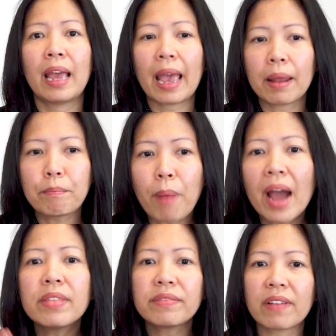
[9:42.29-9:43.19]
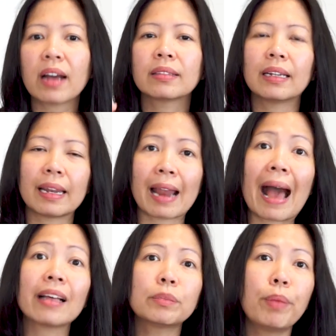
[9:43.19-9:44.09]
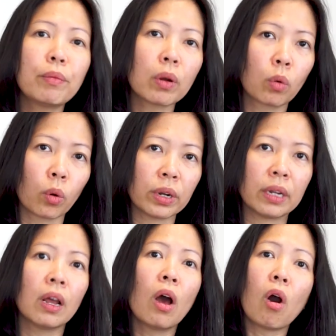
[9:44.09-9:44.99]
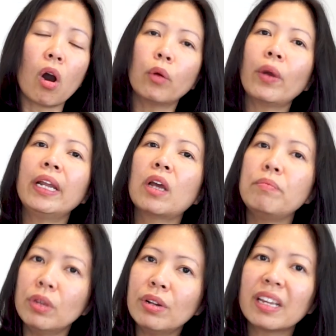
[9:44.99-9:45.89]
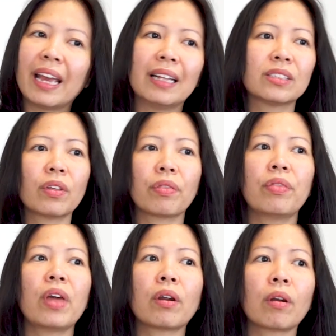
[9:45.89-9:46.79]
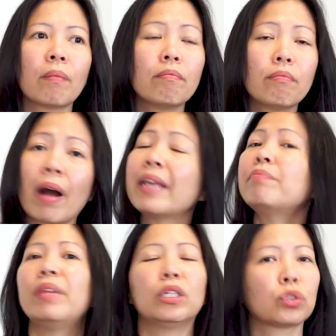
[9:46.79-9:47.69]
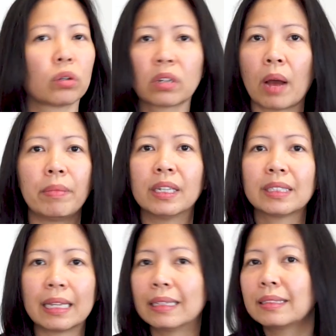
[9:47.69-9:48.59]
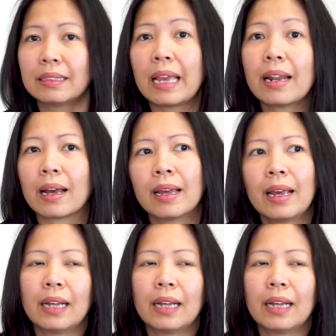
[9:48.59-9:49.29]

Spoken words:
And by the fact that it has been recorded already communicates that there might be shortcomings in this data.